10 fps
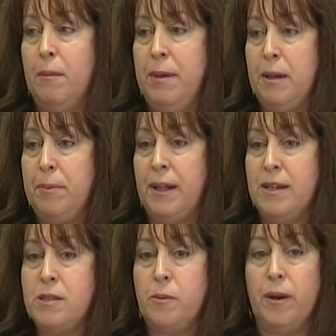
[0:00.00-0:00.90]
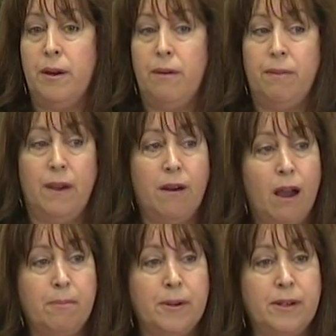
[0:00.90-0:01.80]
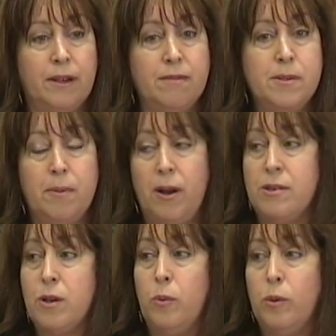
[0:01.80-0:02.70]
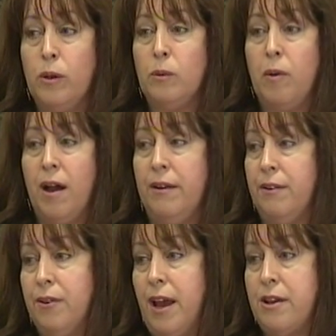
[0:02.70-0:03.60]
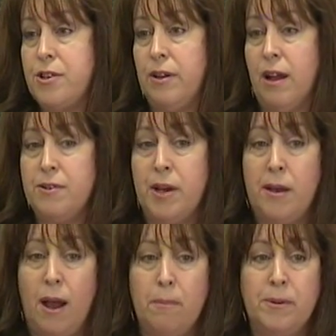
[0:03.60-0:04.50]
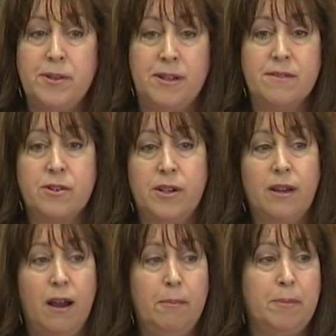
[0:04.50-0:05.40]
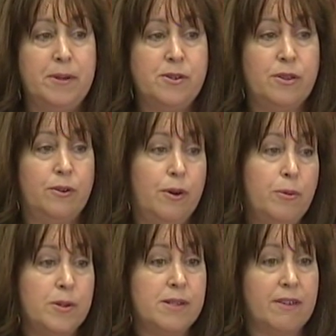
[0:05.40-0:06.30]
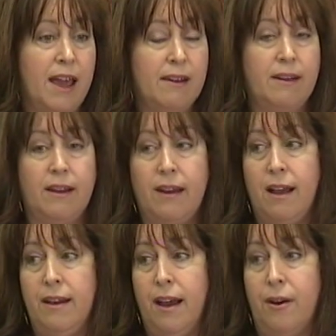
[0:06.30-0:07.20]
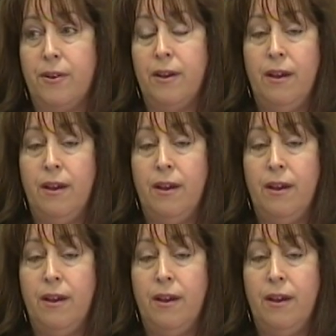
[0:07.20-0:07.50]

be a place where their operatives, but also worldwide international operatives, could come up into the Northwoods of Canada and hide out.